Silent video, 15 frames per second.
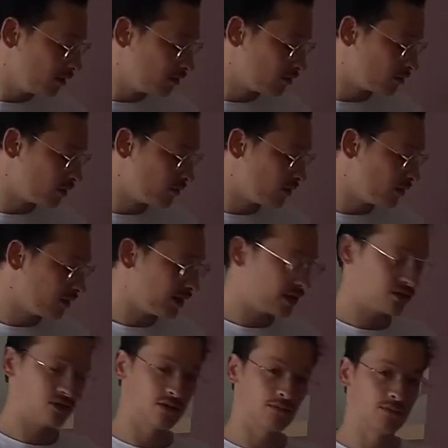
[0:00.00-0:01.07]
So you
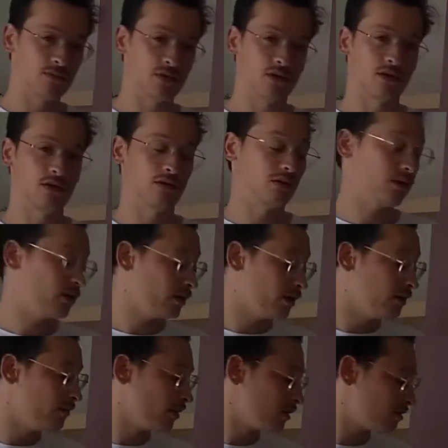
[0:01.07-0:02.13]
get some
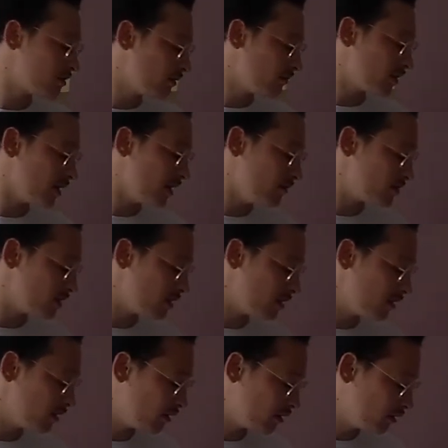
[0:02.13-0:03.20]
emails sometimes.
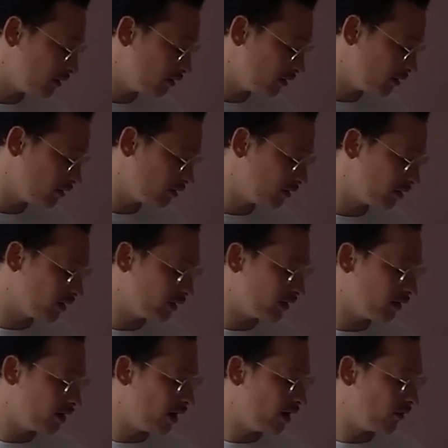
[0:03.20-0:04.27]

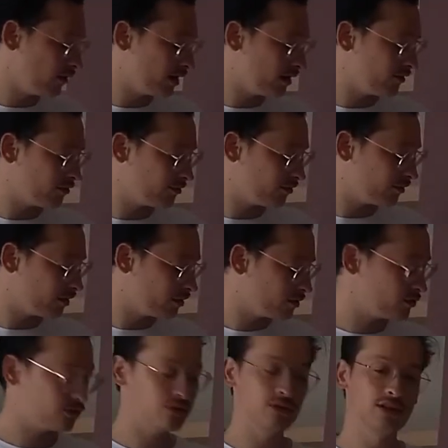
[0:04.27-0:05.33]
They now have
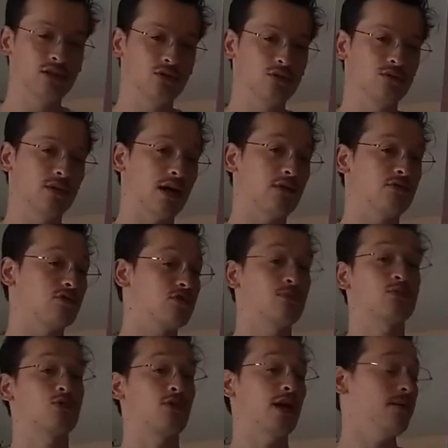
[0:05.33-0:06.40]
32,000
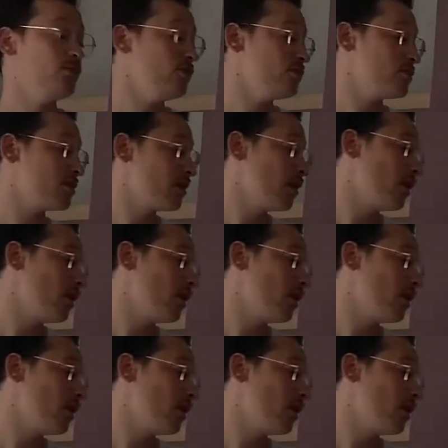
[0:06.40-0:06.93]
subscribers.